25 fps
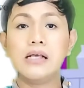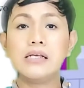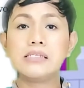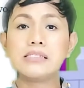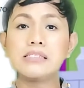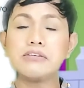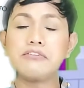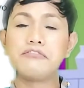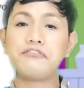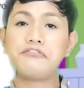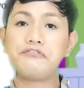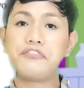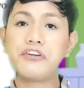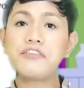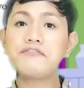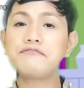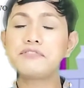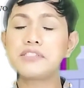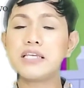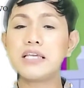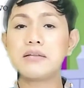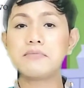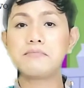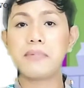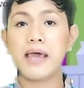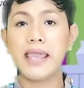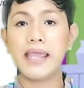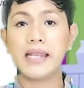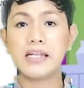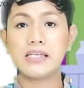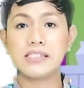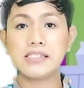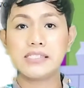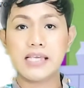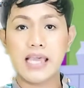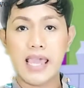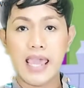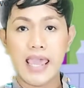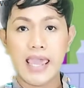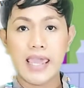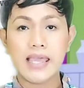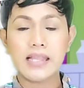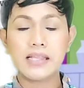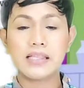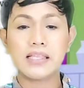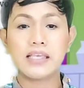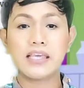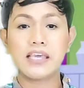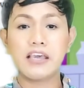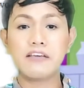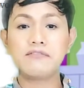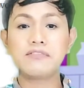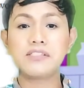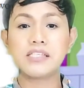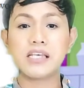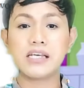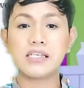So 15 minus 8 gives